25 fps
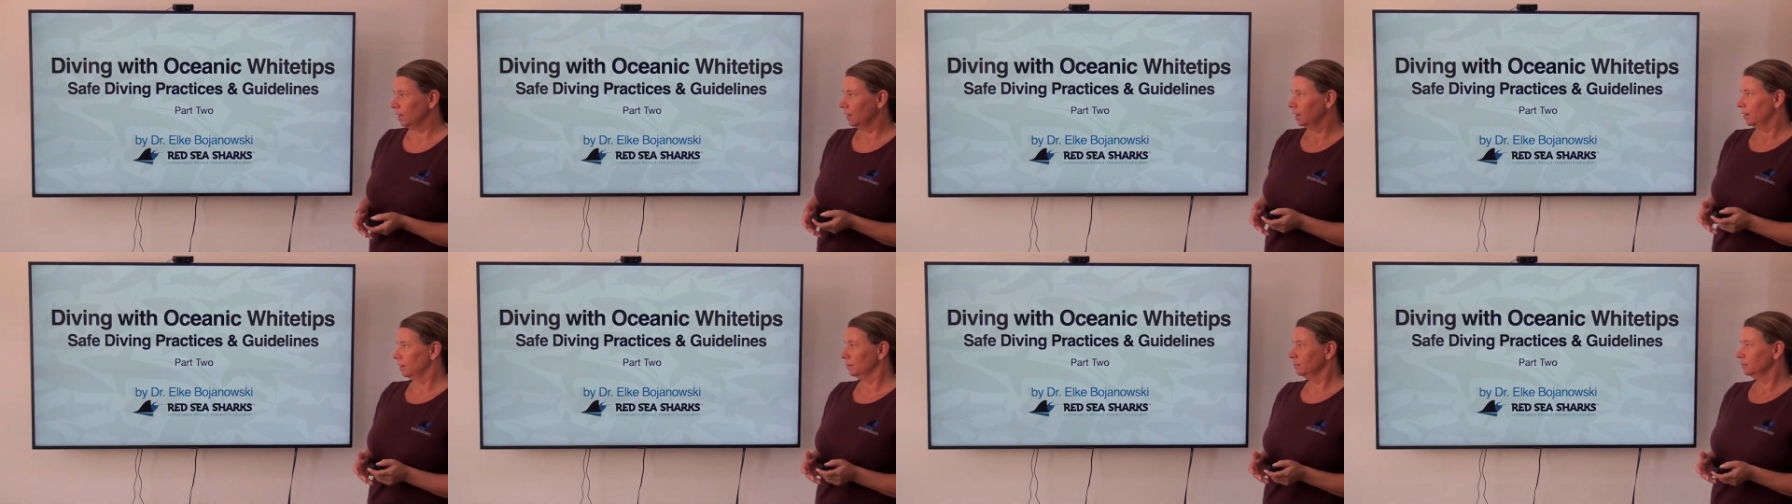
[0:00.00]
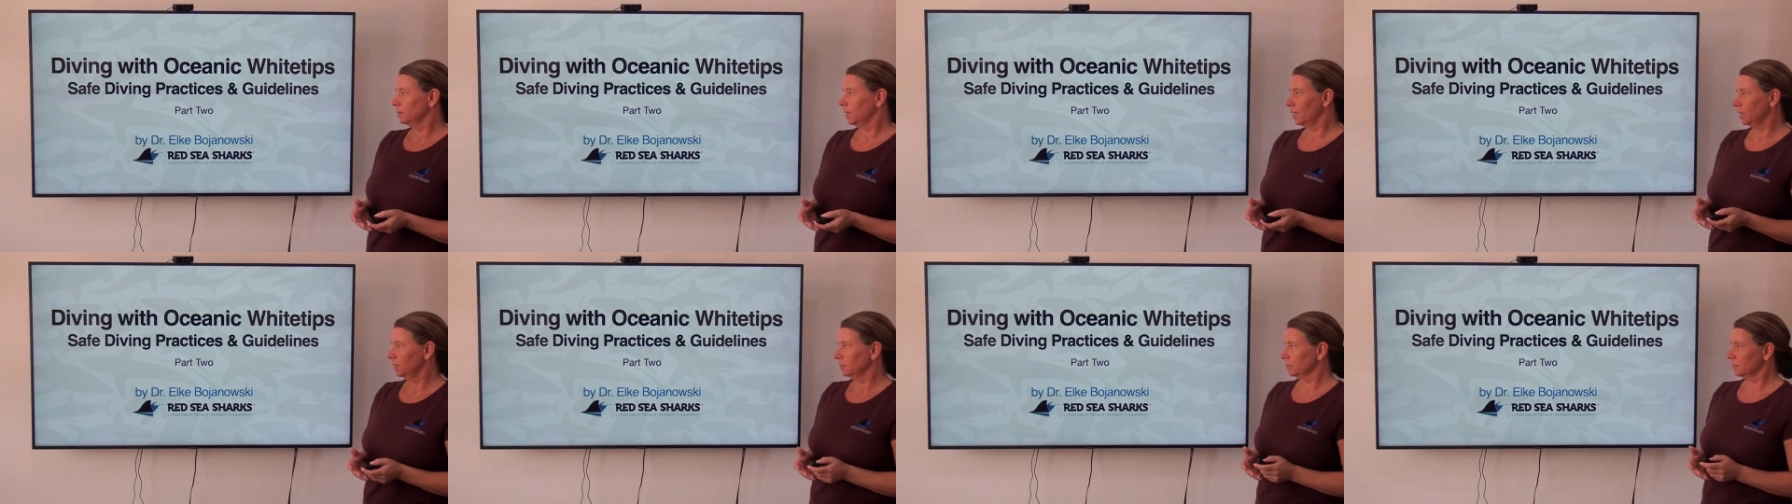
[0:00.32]

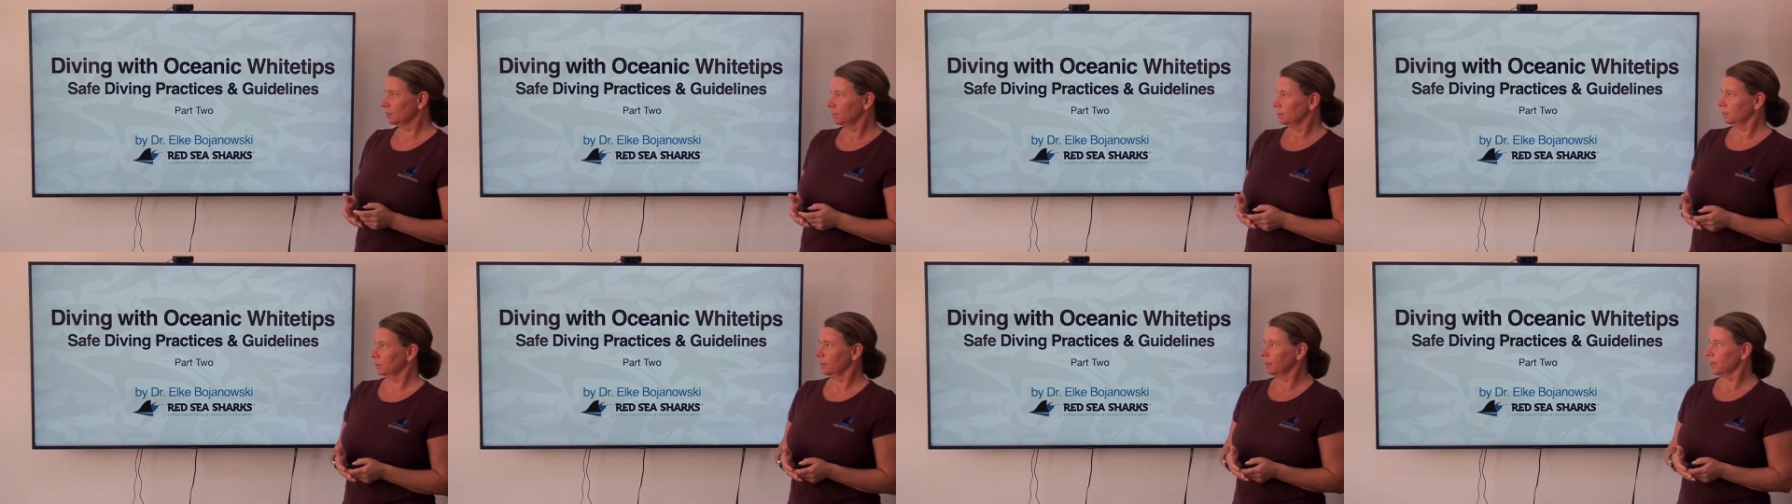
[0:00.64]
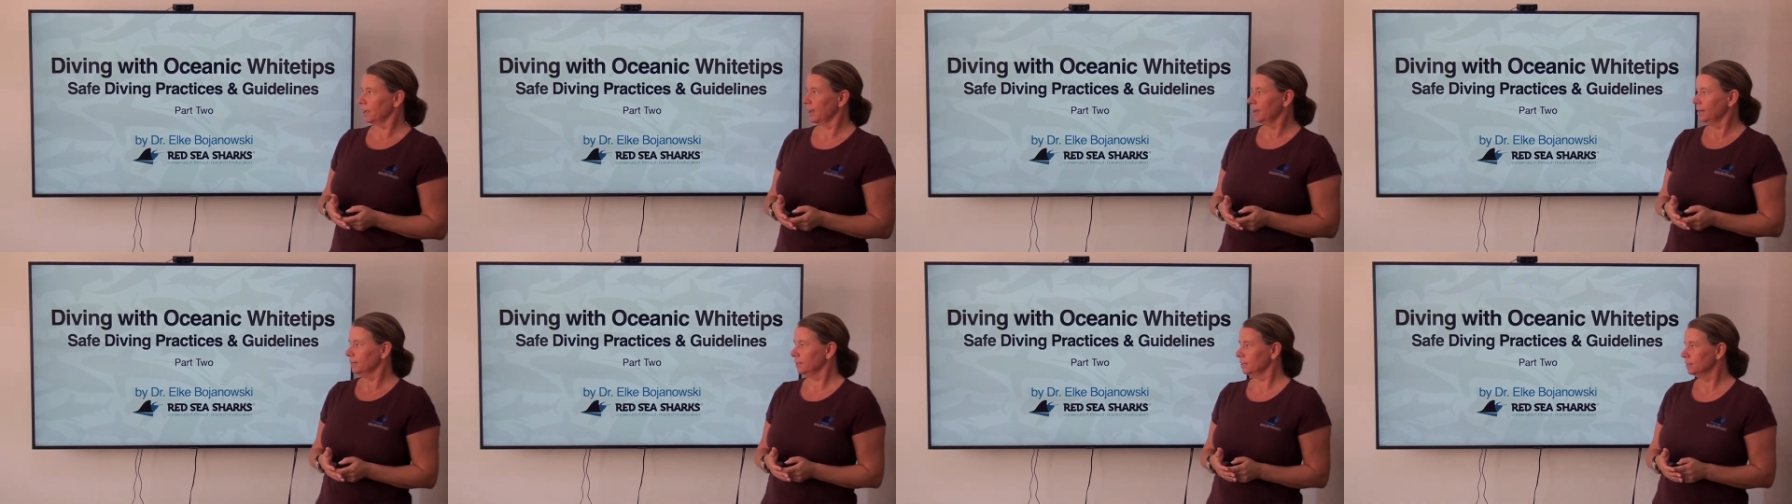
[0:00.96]
Elke
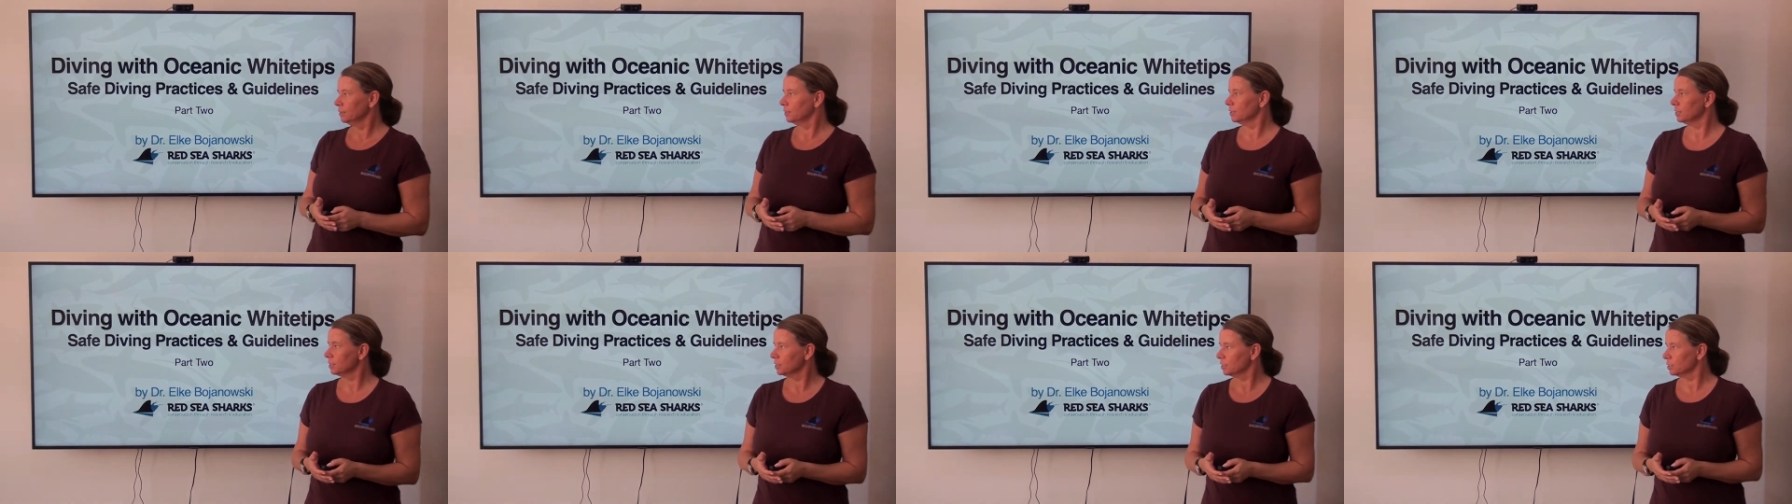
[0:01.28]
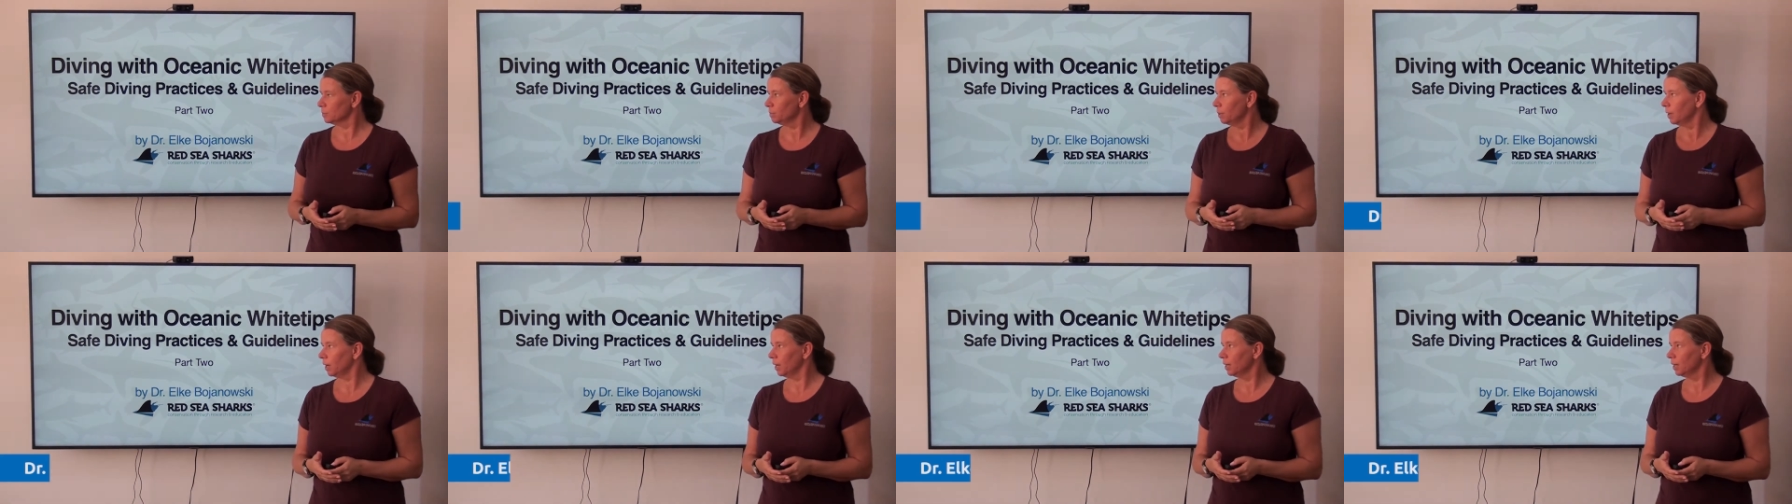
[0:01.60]
again. This is